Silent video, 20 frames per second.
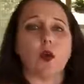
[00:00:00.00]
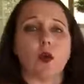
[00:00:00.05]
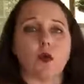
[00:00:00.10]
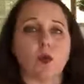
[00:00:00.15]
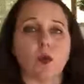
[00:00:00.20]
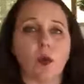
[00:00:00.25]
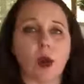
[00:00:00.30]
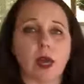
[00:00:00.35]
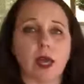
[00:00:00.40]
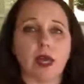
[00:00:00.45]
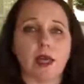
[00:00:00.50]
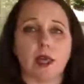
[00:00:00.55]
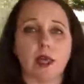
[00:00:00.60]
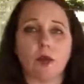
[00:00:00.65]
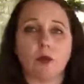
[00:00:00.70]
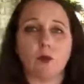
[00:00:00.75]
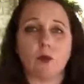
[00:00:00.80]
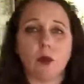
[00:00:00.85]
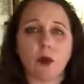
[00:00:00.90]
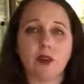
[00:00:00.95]

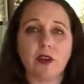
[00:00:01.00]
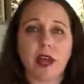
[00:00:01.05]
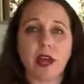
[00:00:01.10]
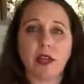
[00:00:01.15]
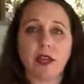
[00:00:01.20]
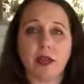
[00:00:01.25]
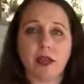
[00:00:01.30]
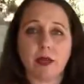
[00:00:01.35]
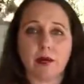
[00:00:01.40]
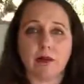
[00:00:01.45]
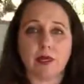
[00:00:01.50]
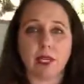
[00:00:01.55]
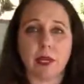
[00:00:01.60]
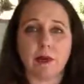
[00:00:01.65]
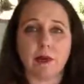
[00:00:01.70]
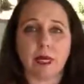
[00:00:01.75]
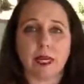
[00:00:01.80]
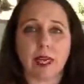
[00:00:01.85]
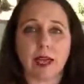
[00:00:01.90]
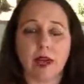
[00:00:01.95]
one income
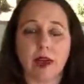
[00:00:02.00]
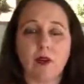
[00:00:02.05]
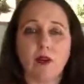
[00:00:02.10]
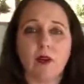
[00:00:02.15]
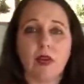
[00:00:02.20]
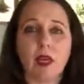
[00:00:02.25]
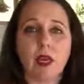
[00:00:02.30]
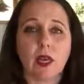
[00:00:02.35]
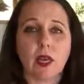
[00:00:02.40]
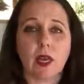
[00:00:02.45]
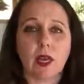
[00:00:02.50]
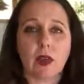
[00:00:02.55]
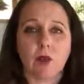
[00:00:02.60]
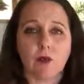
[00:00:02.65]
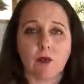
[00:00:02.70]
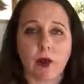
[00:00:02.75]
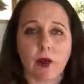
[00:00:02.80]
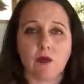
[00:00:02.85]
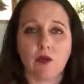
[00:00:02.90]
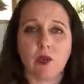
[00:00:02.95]
statement account,
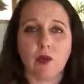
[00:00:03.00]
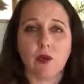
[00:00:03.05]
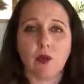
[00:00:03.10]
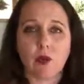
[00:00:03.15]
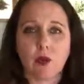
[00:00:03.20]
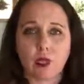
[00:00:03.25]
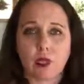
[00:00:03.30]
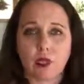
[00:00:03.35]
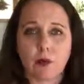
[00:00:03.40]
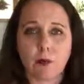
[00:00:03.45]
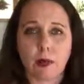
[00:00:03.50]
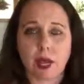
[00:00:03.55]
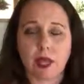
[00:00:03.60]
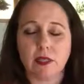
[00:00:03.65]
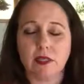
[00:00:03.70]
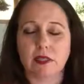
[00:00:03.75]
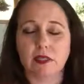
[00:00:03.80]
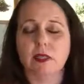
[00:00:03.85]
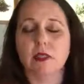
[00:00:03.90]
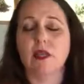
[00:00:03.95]
revenue or
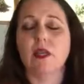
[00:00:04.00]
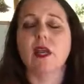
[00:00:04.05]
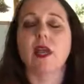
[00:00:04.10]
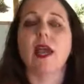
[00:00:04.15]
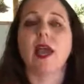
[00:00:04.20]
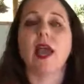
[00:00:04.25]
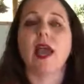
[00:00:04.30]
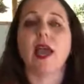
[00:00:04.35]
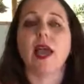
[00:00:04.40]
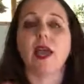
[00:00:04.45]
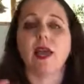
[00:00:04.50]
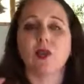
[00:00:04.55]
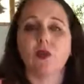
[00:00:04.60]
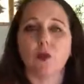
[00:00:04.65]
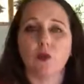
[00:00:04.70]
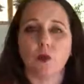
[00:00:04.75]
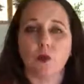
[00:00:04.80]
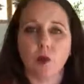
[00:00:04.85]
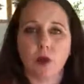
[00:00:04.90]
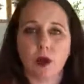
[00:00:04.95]
expense, and
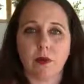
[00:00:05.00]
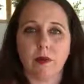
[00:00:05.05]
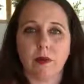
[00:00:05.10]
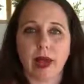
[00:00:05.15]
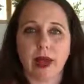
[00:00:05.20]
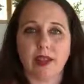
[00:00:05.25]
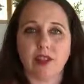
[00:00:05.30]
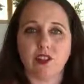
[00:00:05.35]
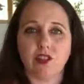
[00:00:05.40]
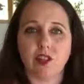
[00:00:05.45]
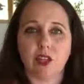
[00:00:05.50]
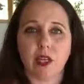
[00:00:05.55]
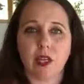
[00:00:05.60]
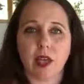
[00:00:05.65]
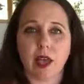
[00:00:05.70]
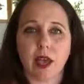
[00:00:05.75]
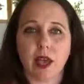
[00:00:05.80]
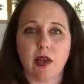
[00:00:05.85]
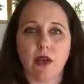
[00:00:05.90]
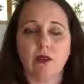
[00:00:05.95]
one balance sheet
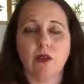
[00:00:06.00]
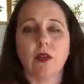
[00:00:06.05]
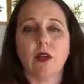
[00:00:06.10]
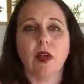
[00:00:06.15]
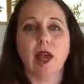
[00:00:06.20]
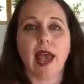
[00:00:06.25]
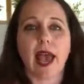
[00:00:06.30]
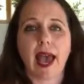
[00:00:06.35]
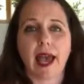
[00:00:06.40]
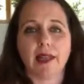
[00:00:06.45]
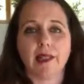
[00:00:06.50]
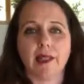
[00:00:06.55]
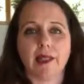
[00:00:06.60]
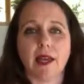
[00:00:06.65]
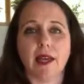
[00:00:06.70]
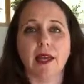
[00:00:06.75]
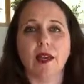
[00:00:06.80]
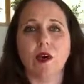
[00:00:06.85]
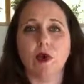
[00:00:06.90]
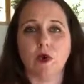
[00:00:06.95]
account,
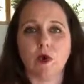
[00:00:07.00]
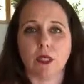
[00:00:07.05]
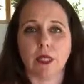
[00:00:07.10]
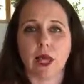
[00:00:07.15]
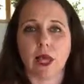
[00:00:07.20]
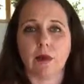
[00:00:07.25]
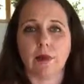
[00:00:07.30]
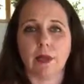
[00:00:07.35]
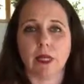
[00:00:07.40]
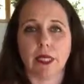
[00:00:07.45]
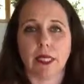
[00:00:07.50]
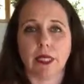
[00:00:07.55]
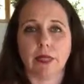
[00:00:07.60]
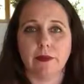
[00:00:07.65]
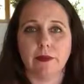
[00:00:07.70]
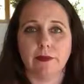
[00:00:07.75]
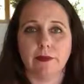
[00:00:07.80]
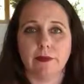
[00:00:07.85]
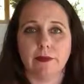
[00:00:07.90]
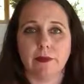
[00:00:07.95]
asset or liability,
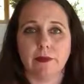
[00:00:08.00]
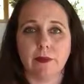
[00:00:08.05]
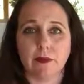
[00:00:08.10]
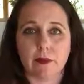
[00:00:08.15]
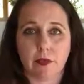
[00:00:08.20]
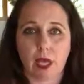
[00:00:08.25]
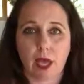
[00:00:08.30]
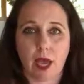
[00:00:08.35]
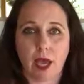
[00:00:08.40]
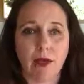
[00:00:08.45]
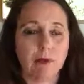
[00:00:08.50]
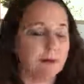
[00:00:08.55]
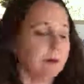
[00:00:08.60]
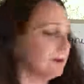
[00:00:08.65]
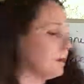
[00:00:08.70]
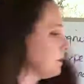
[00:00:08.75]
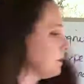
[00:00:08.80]
okay?